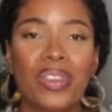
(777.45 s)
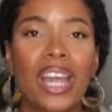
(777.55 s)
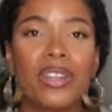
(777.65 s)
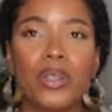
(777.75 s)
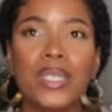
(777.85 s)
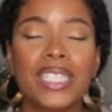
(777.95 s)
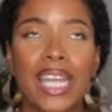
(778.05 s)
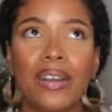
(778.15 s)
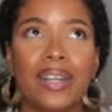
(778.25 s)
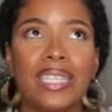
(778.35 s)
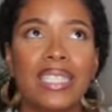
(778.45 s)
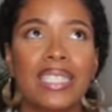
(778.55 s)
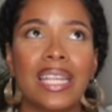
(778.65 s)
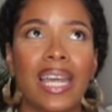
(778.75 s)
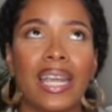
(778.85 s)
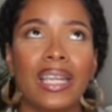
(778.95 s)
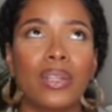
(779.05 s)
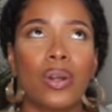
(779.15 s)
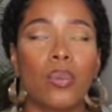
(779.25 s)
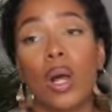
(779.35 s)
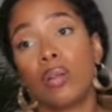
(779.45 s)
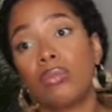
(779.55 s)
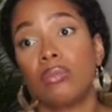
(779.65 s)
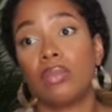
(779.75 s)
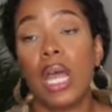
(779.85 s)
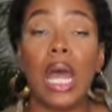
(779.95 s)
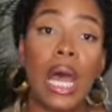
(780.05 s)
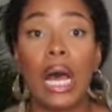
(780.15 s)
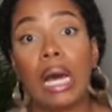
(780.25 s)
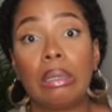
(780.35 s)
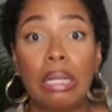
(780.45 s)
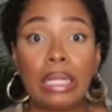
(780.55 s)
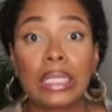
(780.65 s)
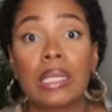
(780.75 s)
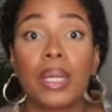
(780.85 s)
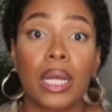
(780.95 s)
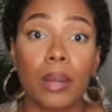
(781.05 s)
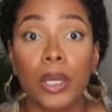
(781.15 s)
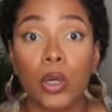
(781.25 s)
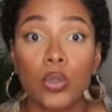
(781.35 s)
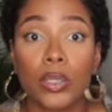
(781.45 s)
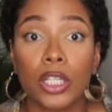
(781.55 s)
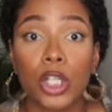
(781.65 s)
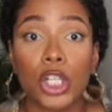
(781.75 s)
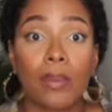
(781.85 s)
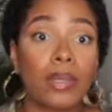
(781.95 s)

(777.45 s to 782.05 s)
I know it's scary to say, you know, well, I don't like this, let me get up and go to another job.